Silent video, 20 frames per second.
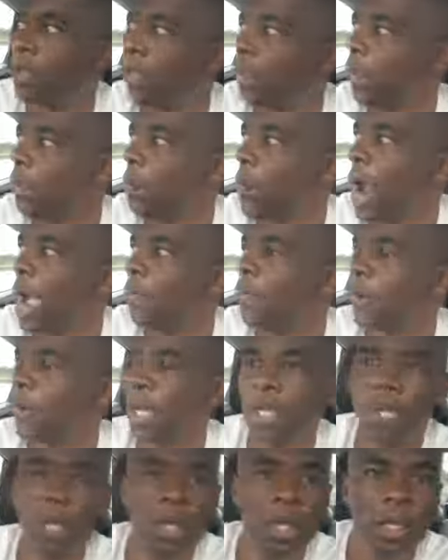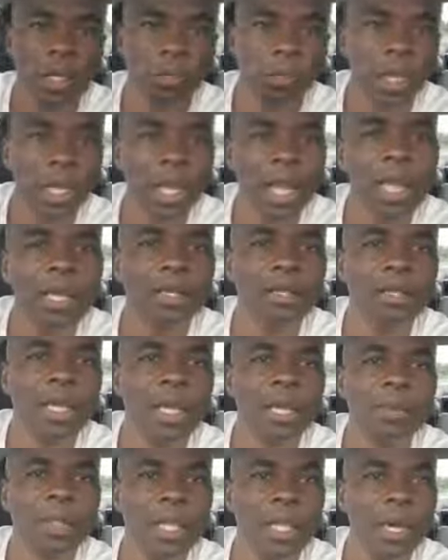rightfully. But a lot of
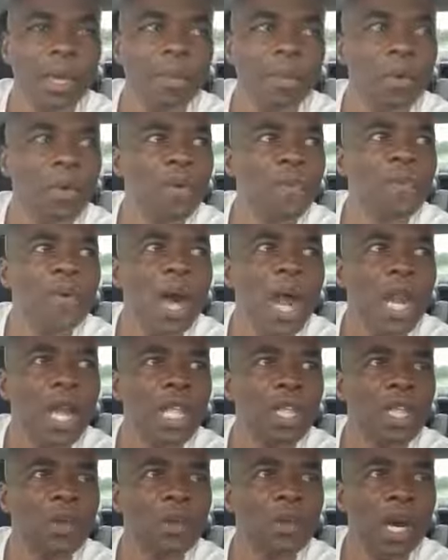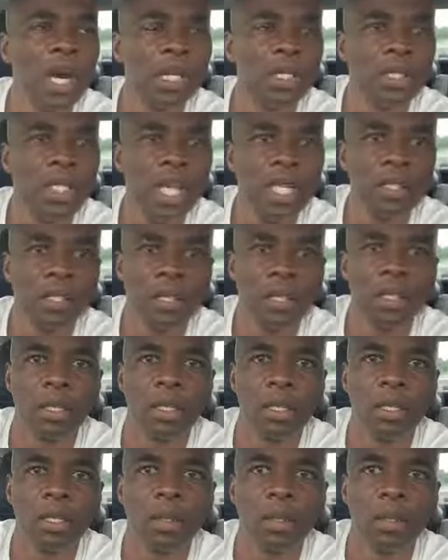times the company will fire you unjustly
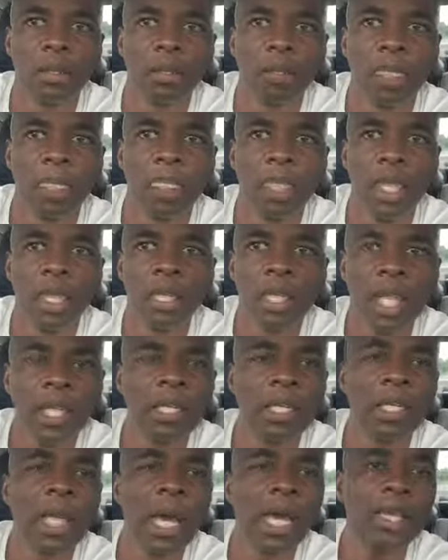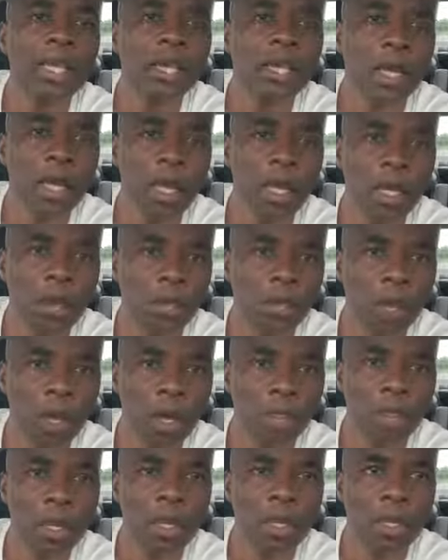and then deny you your
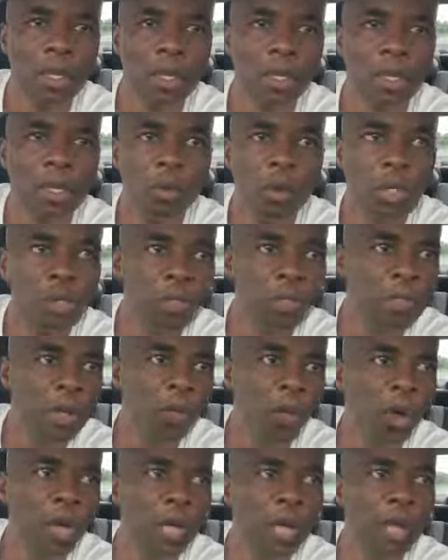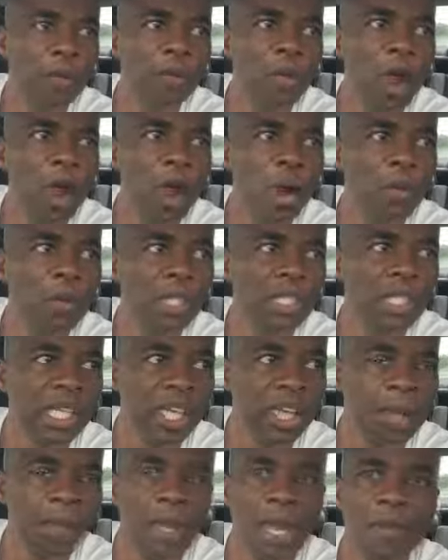unemployment, which you've been working there for all this
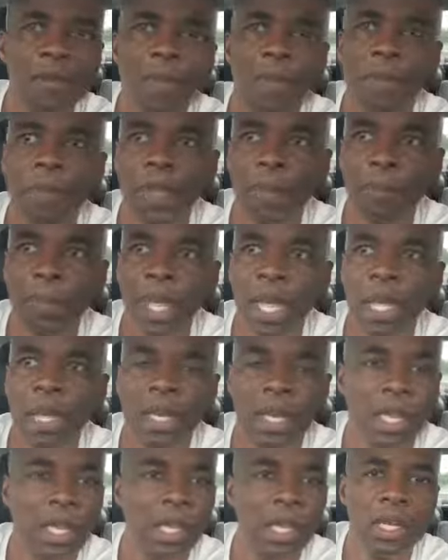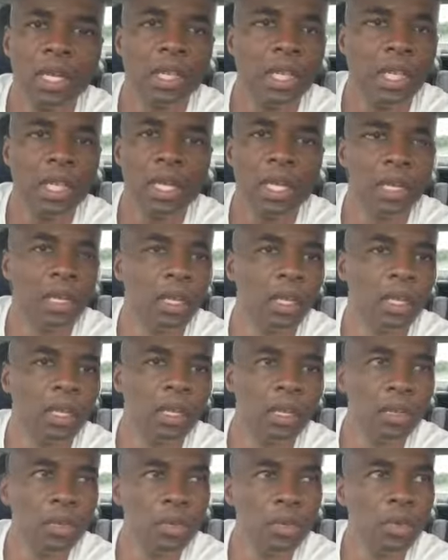time and they've been paying it in, and then
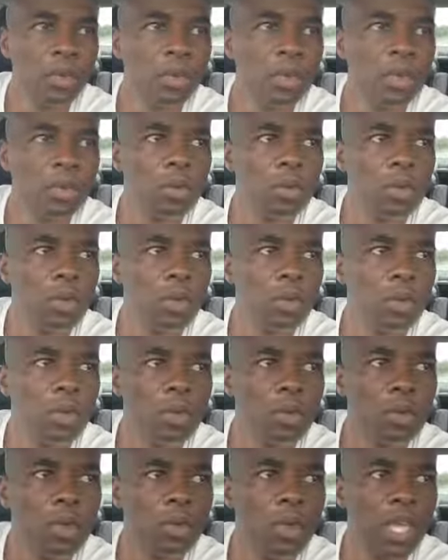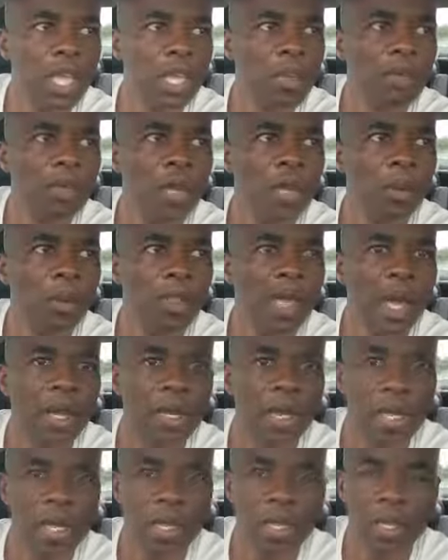you leave there
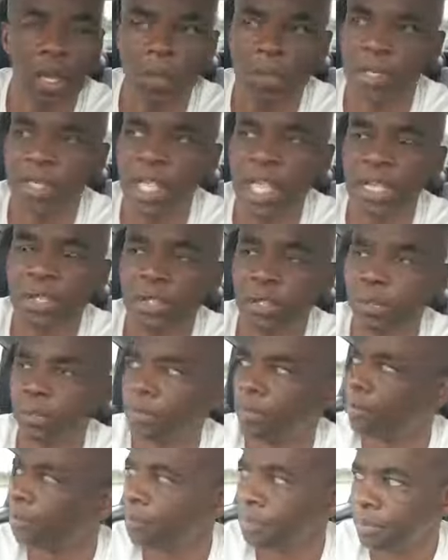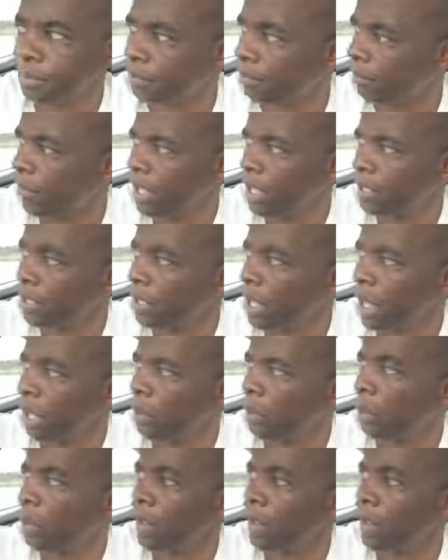without any compensation. So